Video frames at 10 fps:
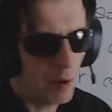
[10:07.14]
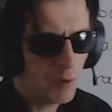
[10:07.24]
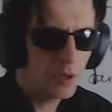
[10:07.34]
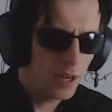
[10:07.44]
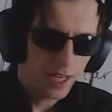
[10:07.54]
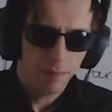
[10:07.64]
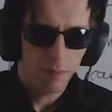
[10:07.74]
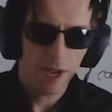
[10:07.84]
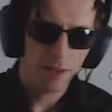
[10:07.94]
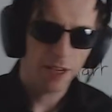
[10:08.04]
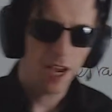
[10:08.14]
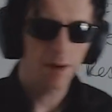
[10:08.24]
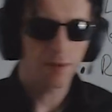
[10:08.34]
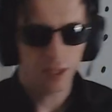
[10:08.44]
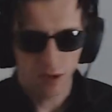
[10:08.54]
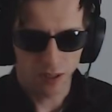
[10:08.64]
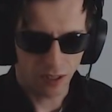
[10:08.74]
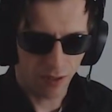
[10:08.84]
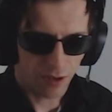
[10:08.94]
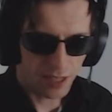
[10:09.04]
Why would you let him break the car? Because
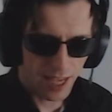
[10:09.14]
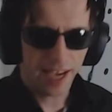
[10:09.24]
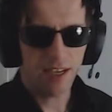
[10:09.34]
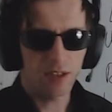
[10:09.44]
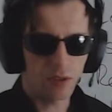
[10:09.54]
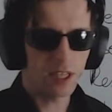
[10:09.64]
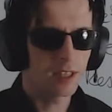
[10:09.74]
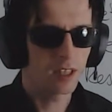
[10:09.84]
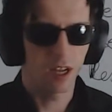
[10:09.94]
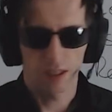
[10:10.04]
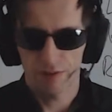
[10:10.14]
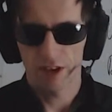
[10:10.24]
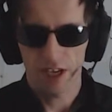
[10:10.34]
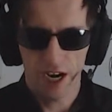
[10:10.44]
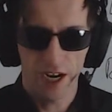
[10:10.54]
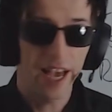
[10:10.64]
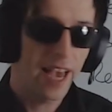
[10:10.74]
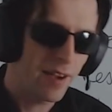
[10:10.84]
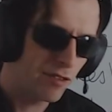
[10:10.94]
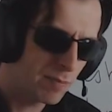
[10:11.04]
on your second restart of the car,
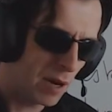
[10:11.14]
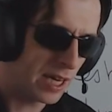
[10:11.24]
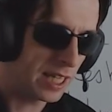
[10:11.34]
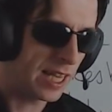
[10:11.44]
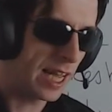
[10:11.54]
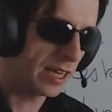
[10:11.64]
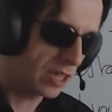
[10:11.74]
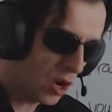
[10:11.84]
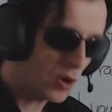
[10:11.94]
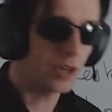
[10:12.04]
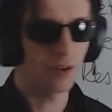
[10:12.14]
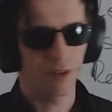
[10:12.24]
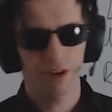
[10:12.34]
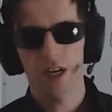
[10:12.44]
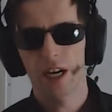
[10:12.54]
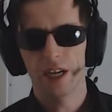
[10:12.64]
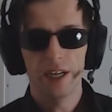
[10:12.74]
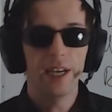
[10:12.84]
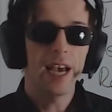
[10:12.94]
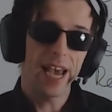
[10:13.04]
everybody can go into the car
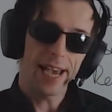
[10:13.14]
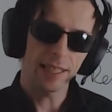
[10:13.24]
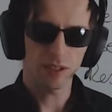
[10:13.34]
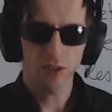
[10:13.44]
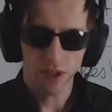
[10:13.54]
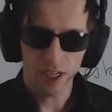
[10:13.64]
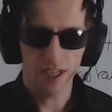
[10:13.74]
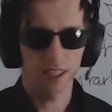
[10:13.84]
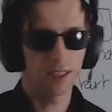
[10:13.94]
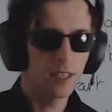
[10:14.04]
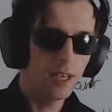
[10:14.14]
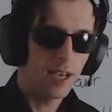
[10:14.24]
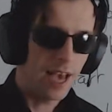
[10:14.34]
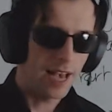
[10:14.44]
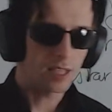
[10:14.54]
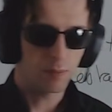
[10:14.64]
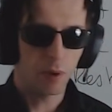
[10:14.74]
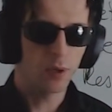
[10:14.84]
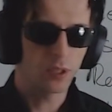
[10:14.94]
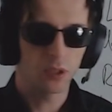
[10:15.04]
as you started, as
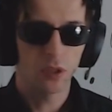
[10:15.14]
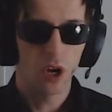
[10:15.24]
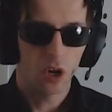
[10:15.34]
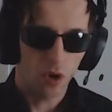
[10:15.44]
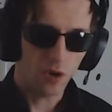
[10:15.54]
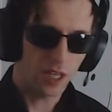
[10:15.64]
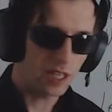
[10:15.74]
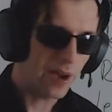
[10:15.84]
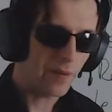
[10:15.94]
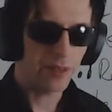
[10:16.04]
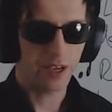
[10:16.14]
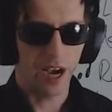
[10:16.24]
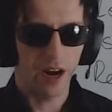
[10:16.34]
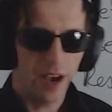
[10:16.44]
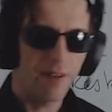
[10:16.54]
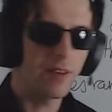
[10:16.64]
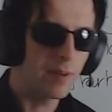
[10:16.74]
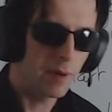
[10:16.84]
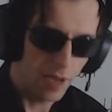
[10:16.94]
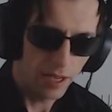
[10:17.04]
opposed to locking down the car
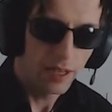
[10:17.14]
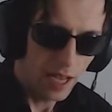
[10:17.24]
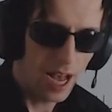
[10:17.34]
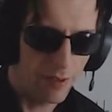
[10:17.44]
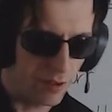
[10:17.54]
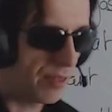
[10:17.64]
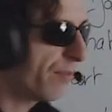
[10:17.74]
after the